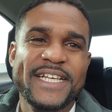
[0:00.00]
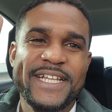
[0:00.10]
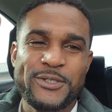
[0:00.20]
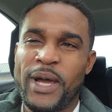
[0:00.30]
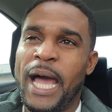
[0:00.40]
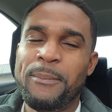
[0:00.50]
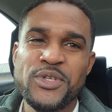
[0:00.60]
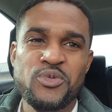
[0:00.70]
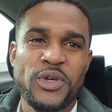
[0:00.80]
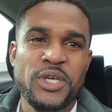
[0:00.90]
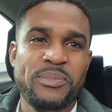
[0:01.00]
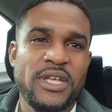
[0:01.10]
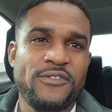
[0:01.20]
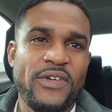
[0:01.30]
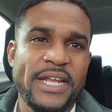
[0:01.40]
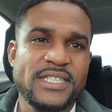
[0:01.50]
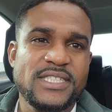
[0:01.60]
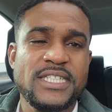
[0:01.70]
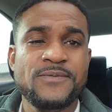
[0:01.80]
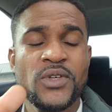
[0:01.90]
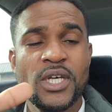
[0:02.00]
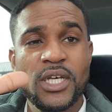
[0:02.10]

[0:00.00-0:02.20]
That's what happens when you play fantasy.